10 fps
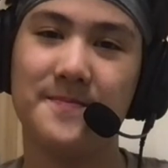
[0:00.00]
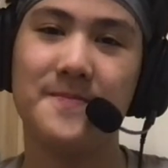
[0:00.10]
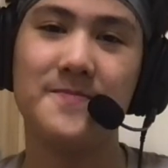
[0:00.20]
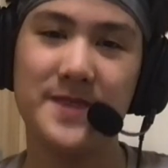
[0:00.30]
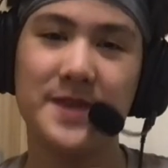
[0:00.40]

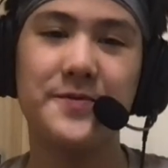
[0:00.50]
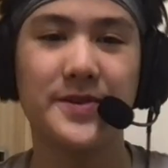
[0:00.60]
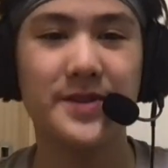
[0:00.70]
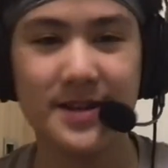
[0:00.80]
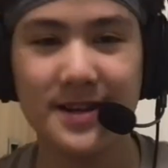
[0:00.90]
then we're
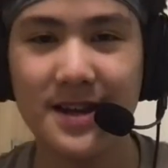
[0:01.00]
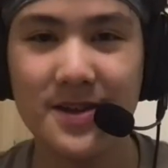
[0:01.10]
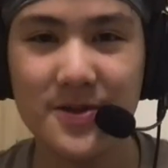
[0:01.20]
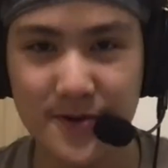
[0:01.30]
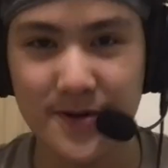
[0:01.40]
gonna
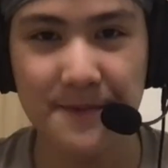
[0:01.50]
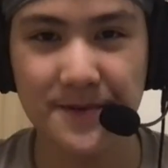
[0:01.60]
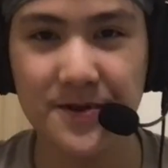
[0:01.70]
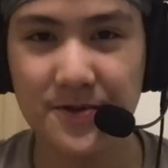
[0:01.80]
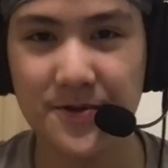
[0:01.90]
do
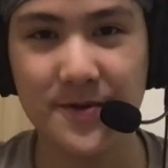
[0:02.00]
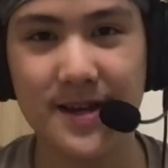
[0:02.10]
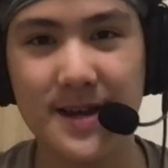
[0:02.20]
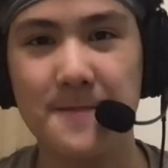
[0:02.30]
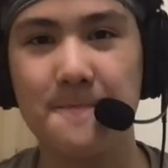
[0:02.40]
episode 2
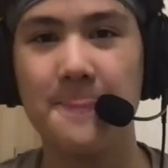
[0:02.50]
again.